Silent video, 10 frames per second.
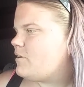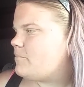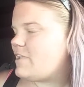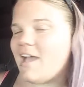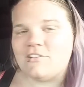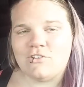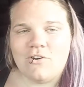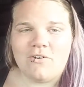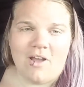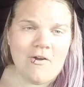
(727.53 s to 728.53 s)
But yeah,
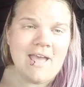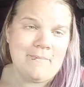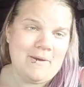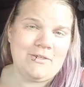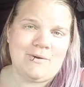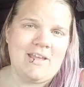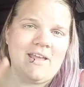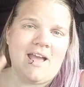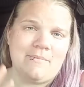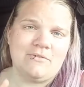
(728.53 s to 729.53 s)
so, oh yeah, by the
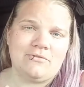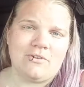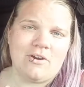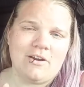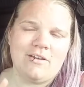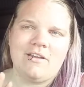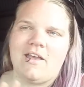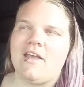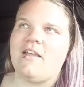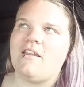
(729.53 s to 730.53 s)
way, I'm in Florida
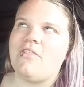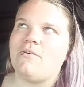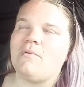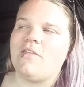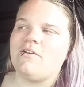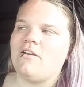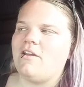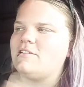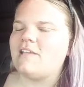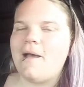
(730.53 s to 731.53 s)
and the
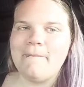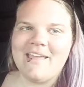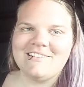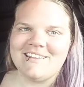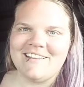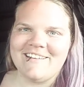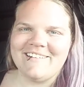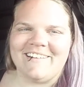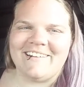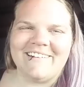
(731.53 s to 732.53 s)
weather is amazing.